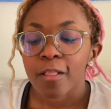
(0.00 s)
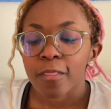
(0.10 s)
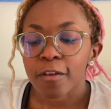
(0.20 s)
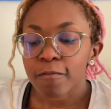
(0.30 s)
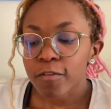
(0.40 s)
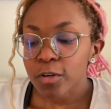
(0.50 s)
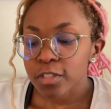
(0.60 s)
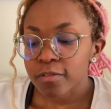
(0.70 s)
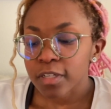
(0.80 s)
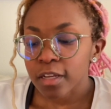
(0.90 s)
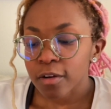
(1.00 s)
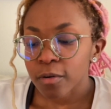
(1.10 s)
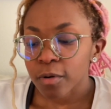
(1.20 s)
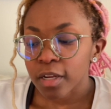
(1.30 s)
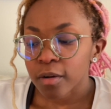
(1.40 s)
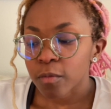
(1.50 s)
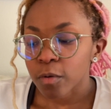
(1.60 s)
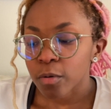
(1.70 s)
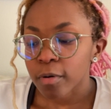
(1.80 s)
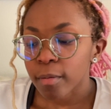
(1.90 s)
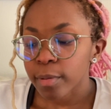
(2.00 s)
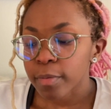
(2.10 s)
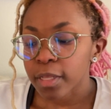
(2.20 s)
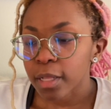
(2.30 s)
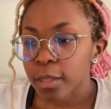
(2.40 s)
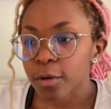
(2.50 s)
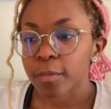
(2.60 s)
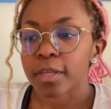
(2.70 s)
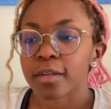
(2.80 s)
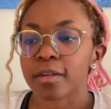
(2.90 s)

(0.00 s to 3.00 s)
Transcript: the first video and what'll probably be a little bit,